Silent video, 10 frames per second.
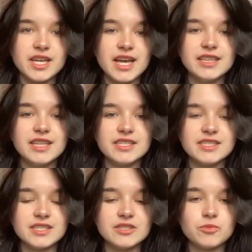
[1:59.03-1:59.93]
And
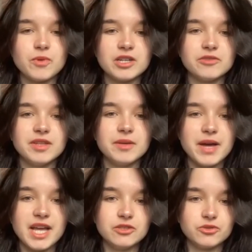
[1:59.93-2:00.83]
this is one of the
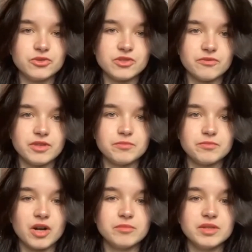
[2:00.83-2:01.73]
main roots of the
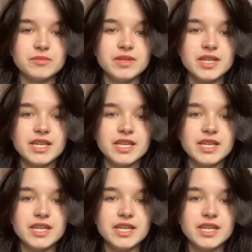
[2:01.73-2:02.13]
problem.